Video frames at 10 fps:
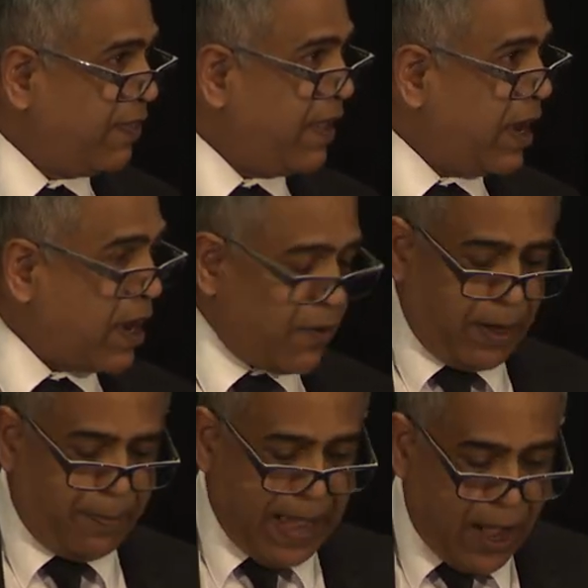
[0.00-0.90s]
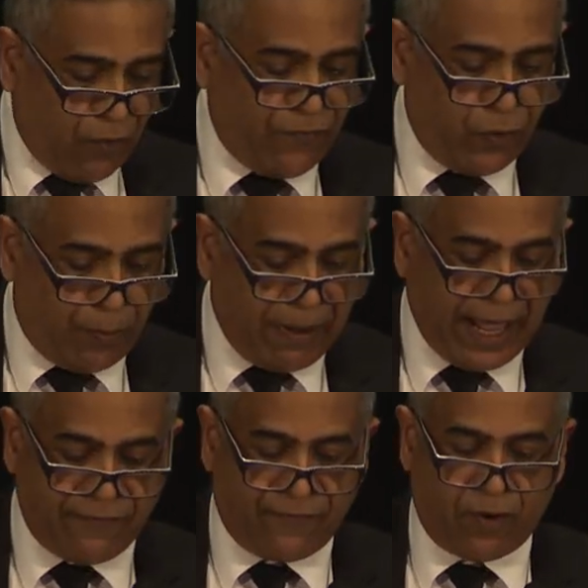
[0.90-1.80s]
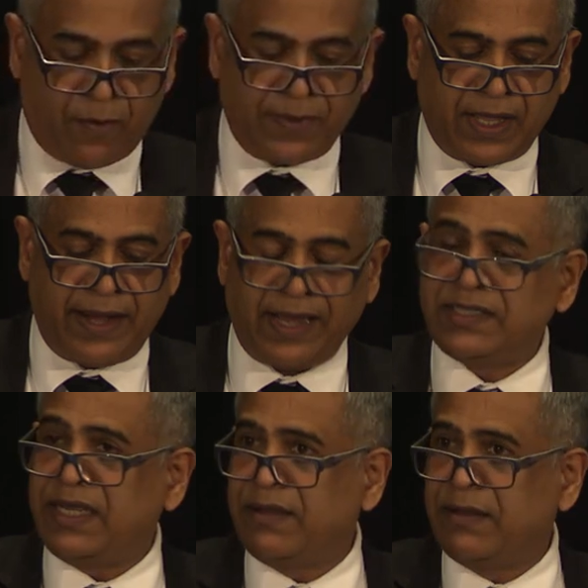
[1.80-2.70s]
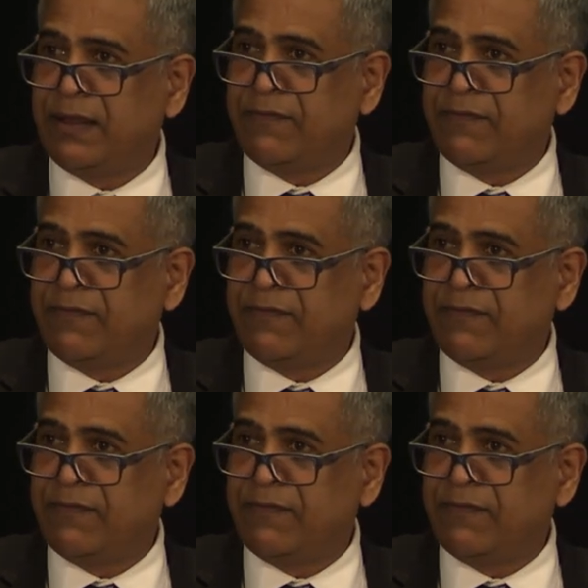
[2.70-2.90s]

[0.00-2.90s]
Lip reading: They are a powerful platform connecting